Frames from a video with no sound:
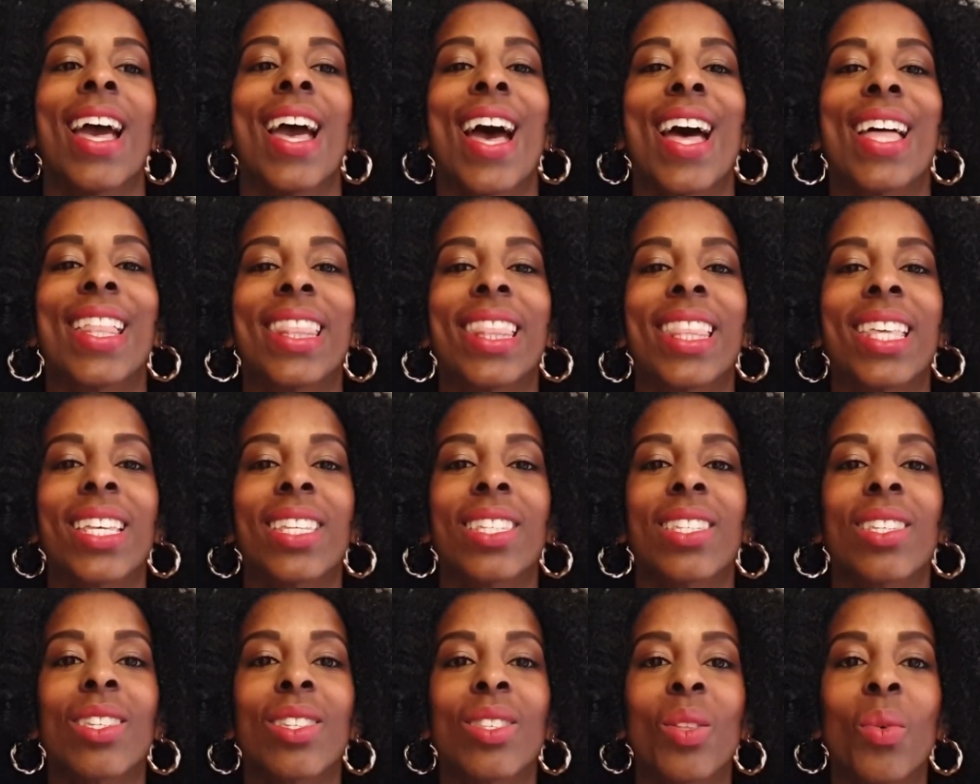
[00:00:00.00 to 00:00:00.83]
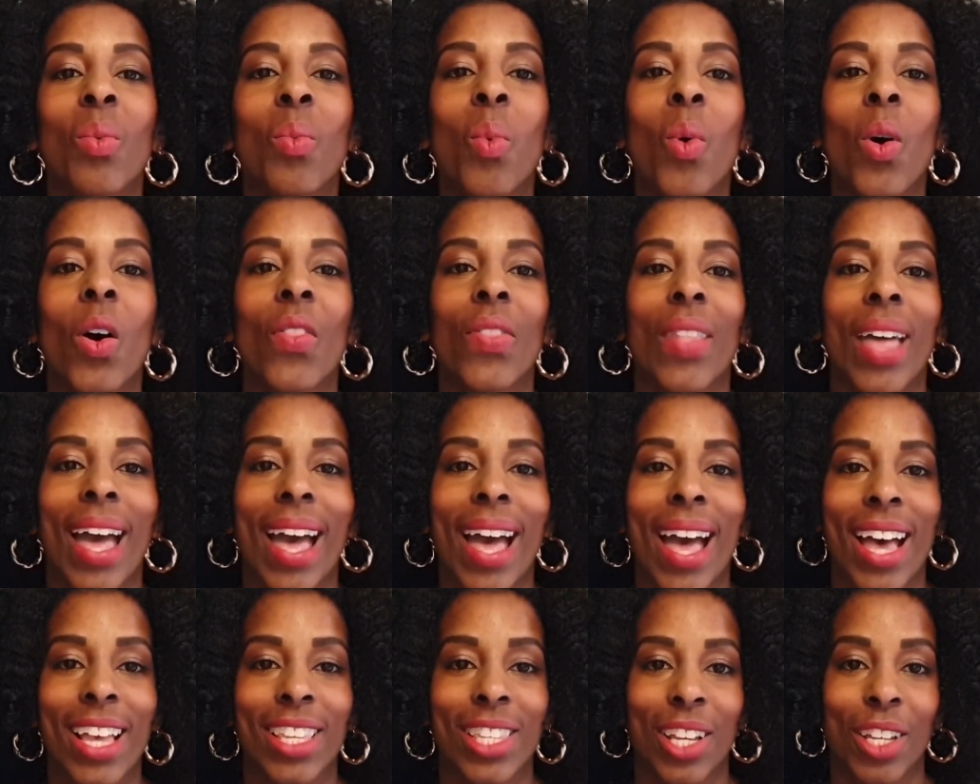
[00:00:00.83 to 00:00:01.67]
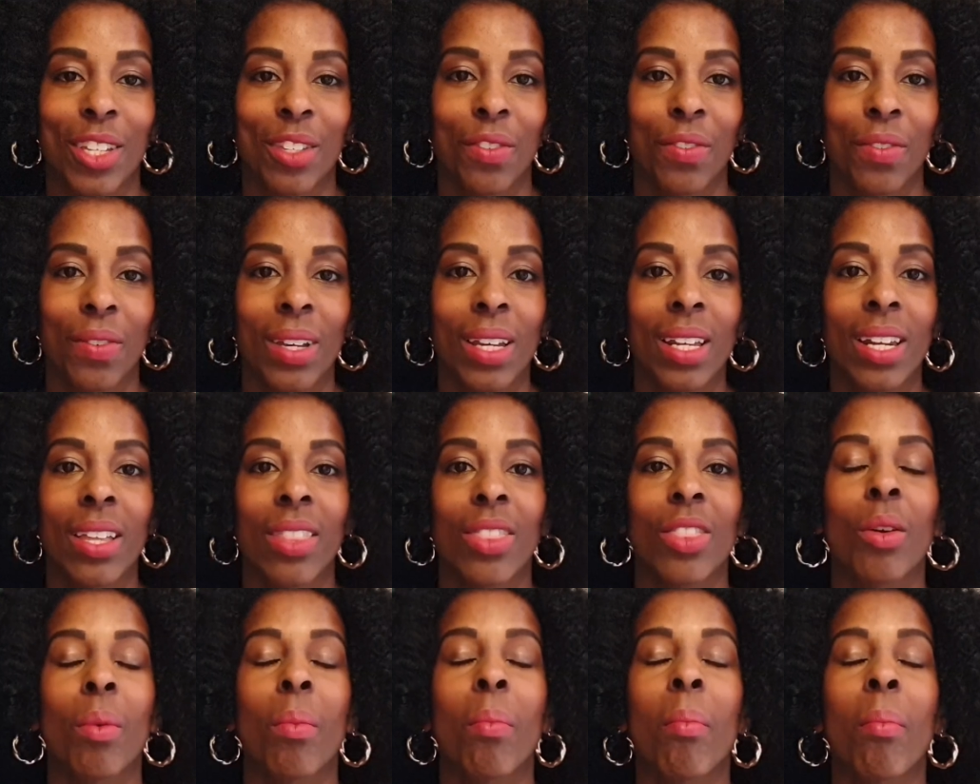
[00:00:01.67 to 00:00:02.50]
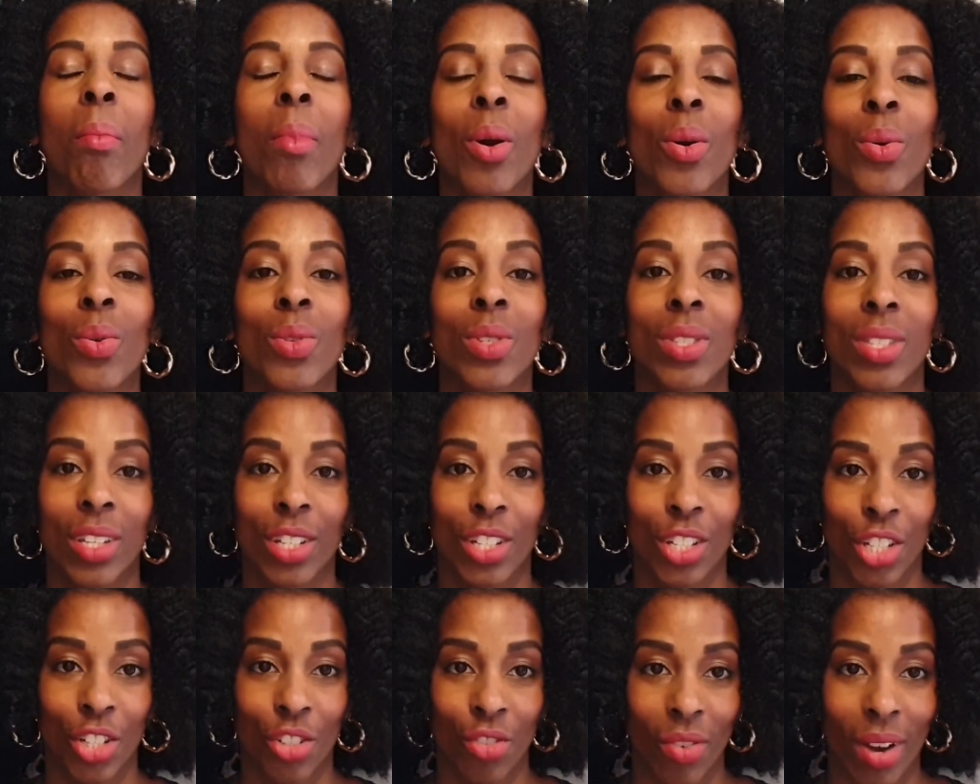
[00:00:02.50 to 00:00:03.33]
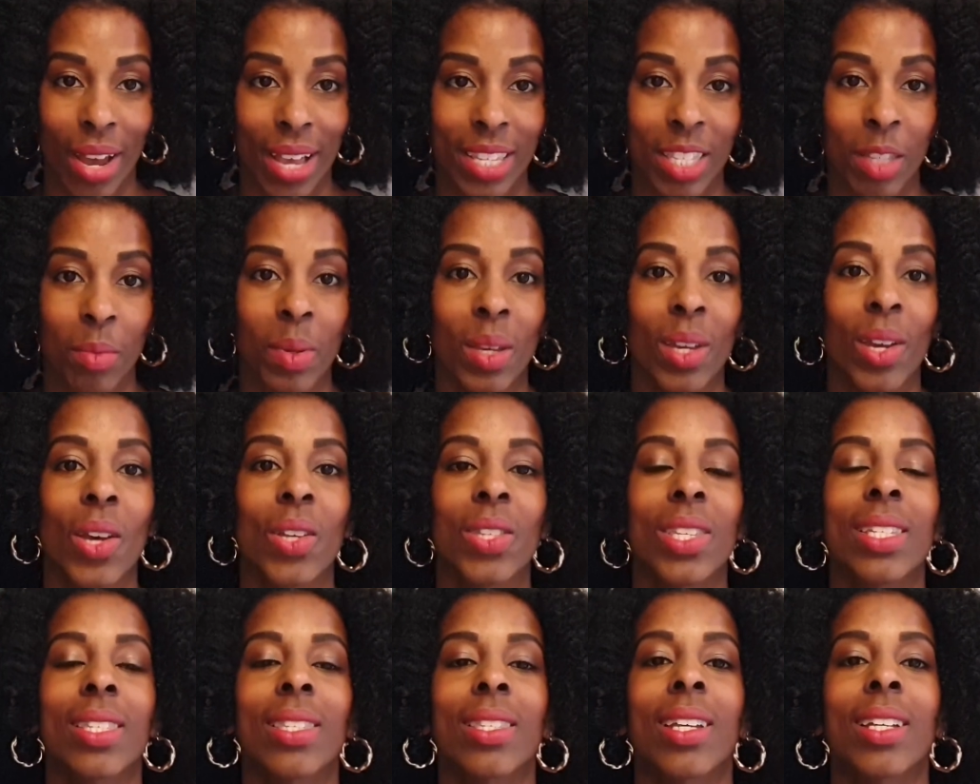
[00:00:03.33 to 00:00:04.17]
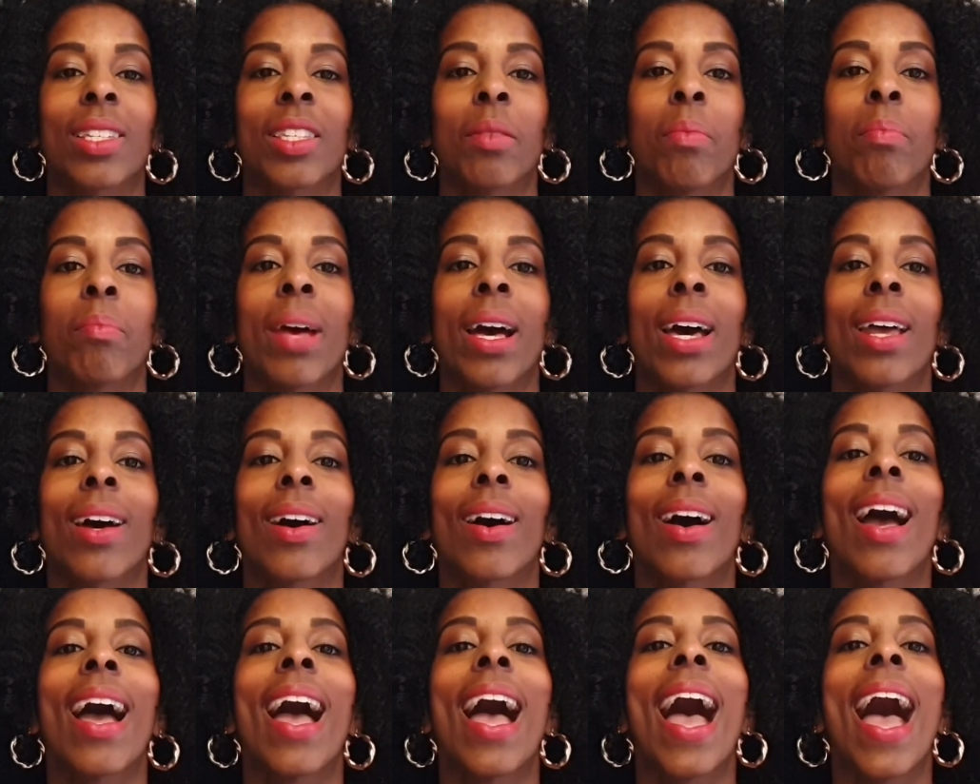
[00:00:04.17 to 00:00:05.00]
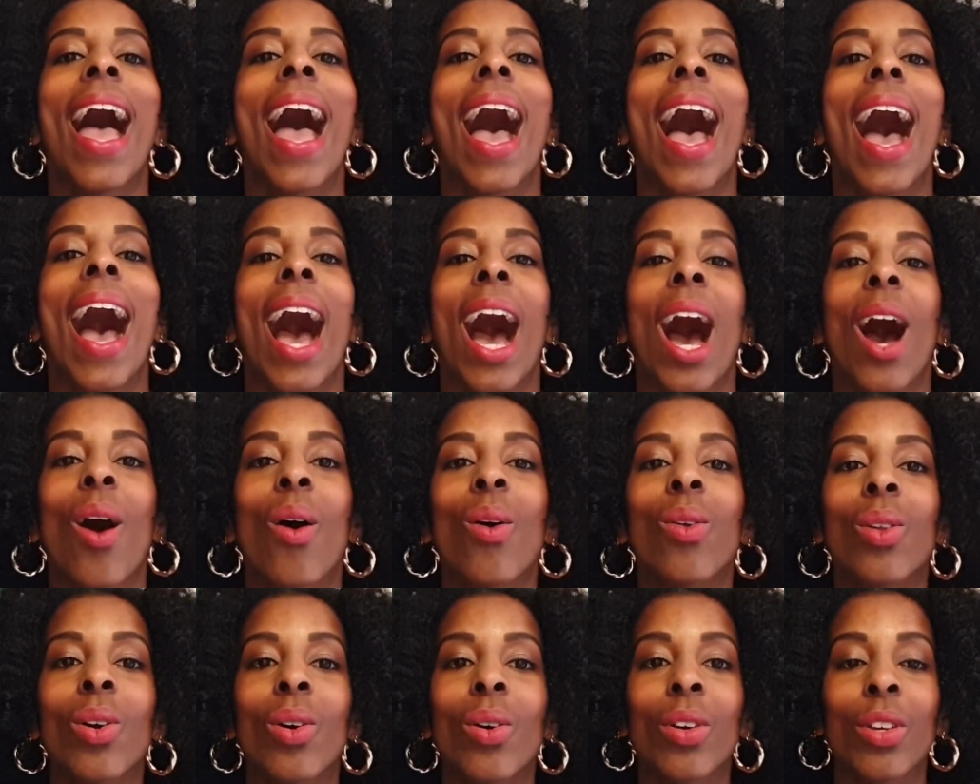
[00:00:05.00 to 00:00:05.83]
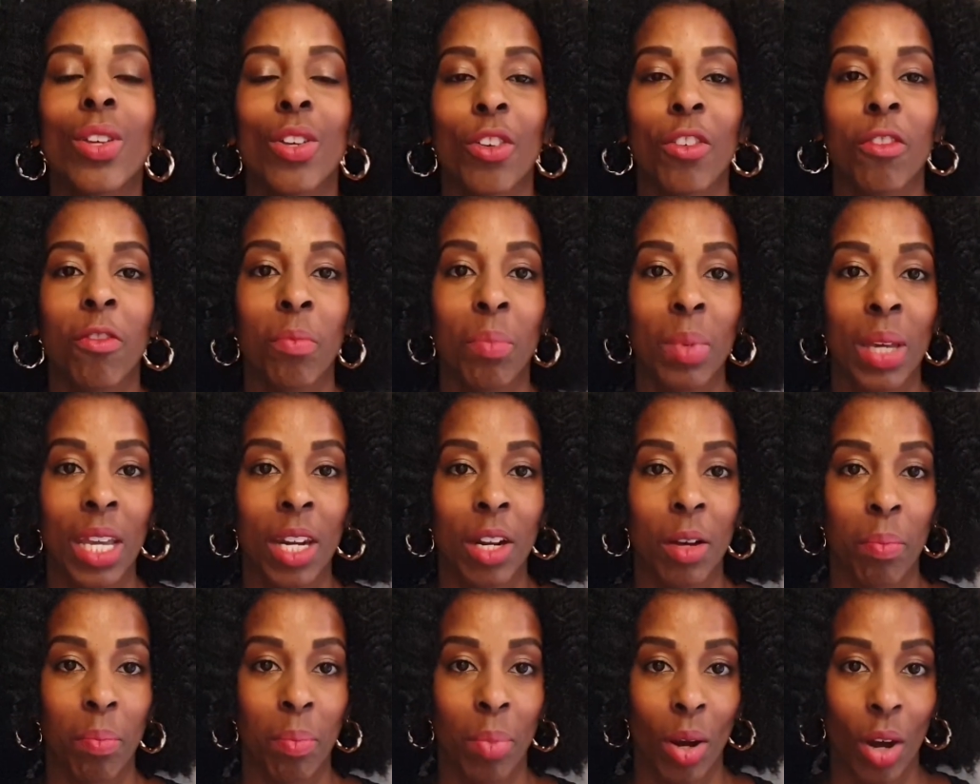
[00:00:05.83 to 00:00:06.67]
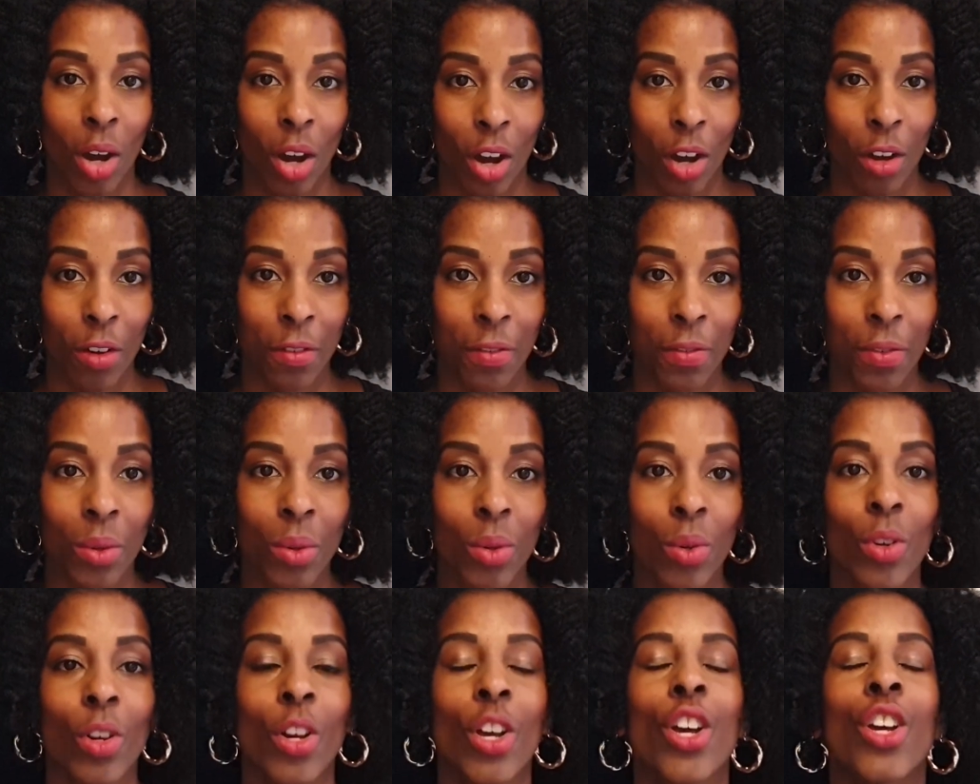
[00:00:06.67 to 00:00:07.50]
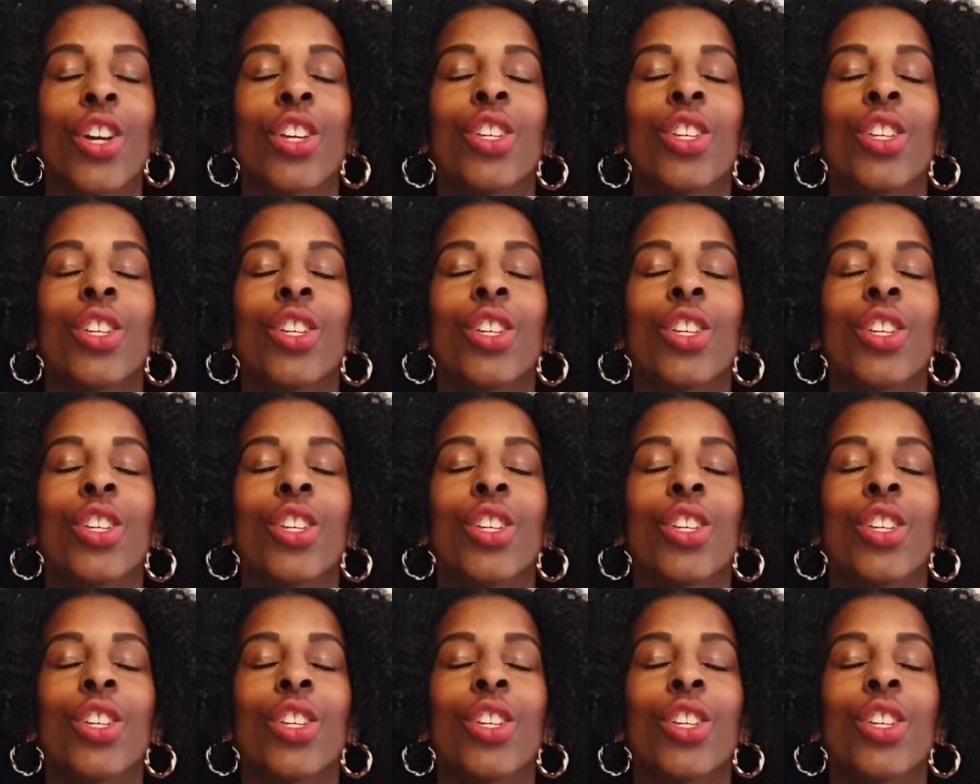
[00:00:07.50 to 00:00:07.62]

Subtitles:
And this is the one that has us feeling the most stressed, because it doesn't matter how long you've been apart for,